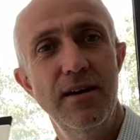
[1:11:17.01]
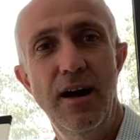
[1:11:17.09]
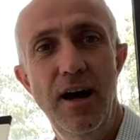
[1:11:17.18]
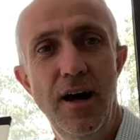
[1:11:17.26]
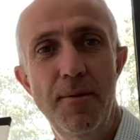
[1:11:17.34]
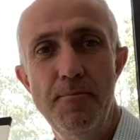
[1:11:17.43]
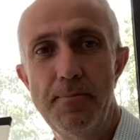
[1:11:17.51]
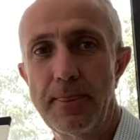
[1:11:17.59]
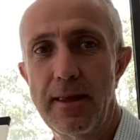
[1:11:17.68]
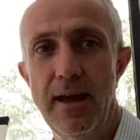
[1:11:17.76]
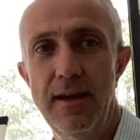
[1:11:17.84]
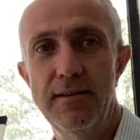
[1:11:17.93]

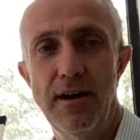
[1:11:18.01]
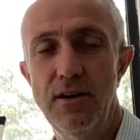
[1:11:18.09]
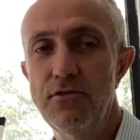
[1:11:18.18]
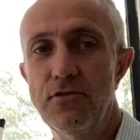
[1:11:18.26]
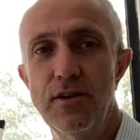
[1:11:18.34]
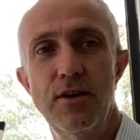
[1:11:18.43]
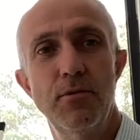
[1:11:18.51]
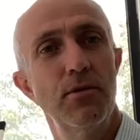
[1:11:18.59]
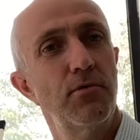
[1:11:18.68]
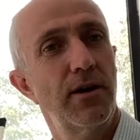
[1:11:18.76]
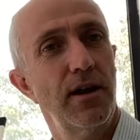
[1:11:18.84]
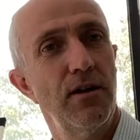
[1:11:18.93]
And hopefully
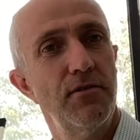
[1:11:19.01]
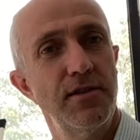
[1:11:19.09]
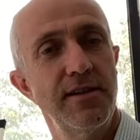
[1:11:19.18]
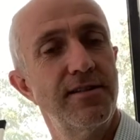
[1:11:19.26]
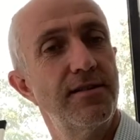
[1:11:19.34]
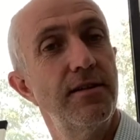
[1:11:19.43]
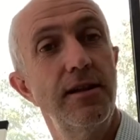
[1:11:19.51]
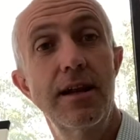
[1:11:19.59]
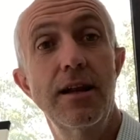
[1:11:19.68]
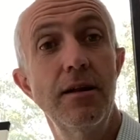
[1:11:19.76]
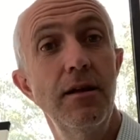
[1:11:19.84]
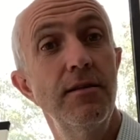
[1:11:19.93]
we'll get over this
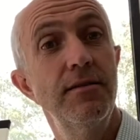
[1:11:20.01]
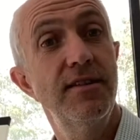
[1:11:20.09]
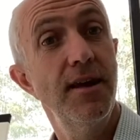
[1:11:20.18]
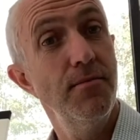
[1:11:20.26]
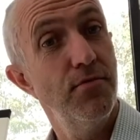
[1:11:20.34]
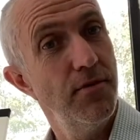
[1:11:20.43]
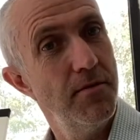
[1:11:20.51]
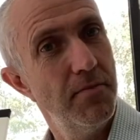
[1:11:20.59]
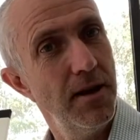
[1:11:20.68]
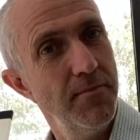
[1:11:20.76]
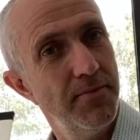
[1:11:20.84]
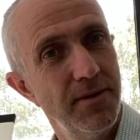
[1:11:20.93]
little temporary
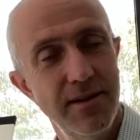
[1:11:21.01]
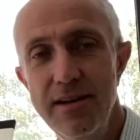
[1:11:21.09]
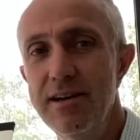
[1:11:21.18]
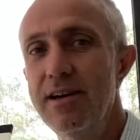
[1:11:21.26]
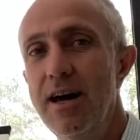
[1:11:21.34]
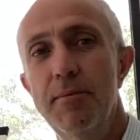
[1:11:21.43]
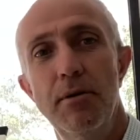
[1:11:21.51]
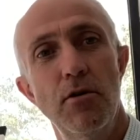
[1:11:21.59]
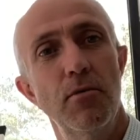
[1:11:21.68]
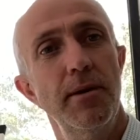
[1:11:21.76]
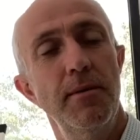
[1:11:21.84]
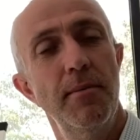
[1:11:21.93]
blip and we'll
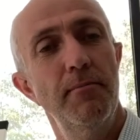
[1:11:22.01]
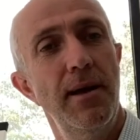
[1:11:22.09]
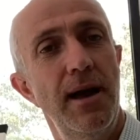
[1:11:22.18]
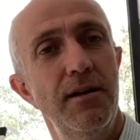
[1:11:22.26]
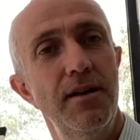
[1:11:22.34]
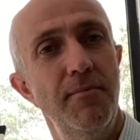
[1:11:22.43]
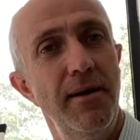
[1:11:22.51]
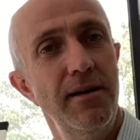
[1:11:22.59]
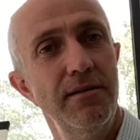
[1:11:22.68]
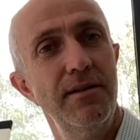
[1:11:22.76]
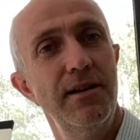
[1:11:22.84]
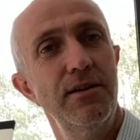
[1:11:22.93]
all be out and
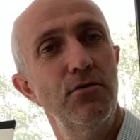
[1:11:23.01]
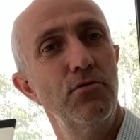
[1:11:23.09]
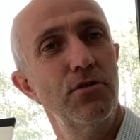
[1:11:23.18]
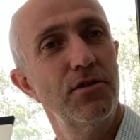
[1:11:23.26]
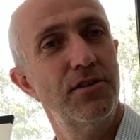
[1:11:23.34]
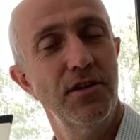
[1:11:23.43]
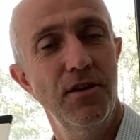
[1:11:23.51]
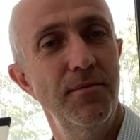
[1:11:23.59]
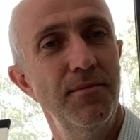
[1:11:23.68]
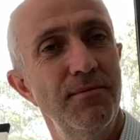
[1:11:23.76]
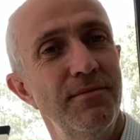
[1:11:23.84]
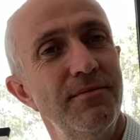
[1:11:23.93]
about in all good time.